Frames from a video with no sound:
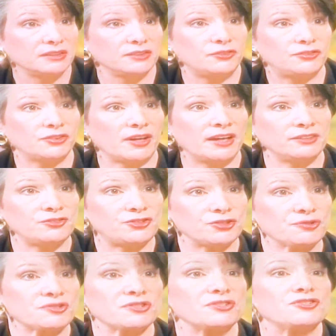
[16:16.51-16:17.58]
So, and
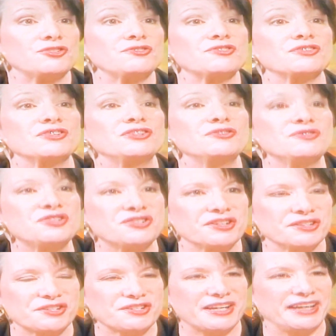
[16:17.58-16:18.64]
Jews are used to
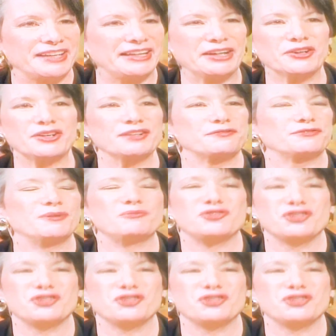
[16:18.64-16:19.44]
this. They heard it from